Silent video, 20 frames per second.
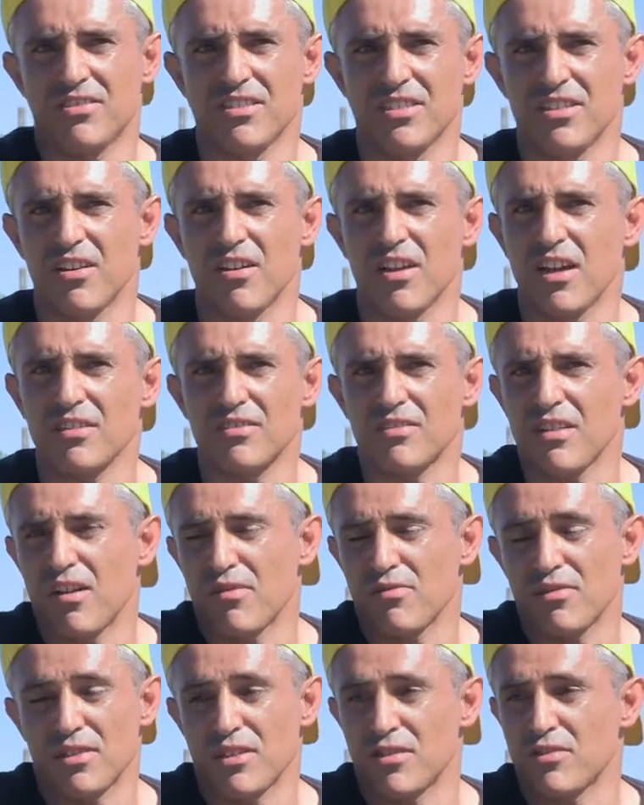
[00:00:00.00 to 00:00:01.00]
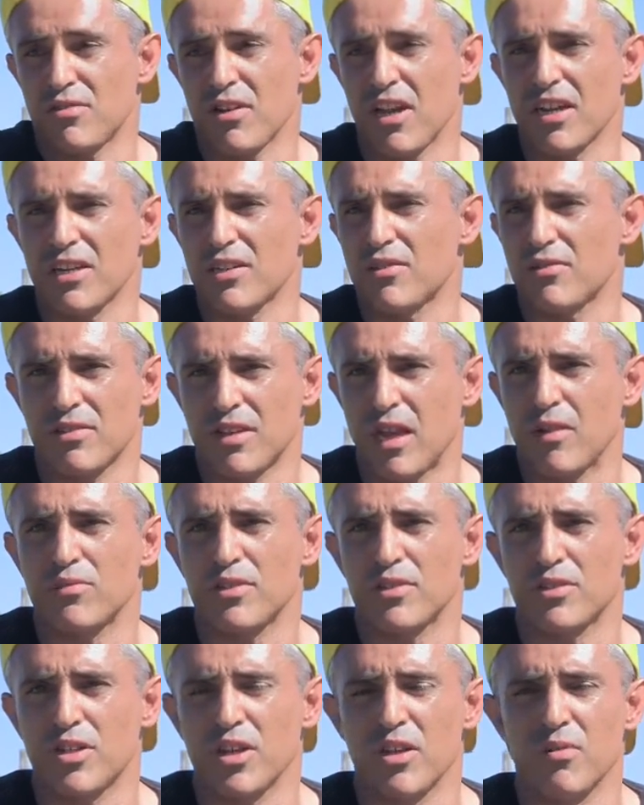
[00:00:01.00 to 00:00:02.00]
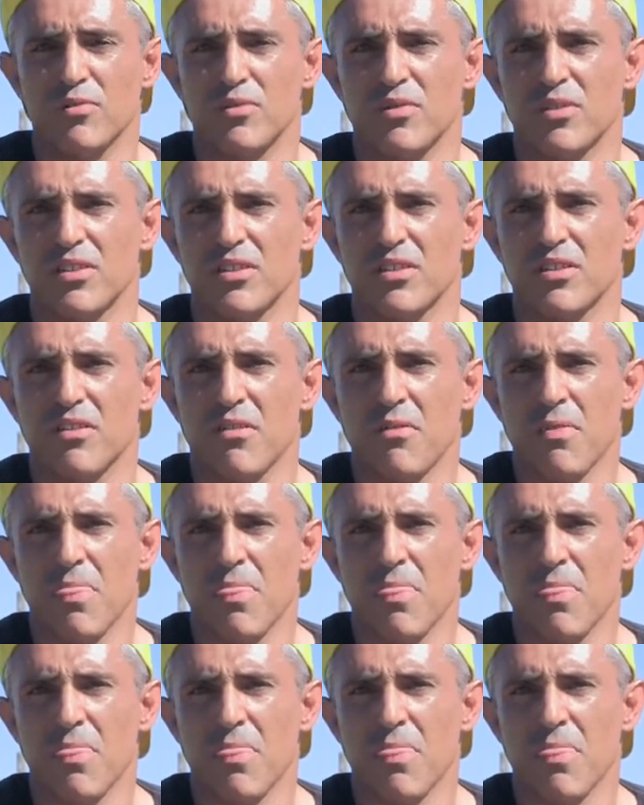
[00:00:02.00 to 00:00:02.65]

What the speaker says: You know, I was still trying to come to terms with it.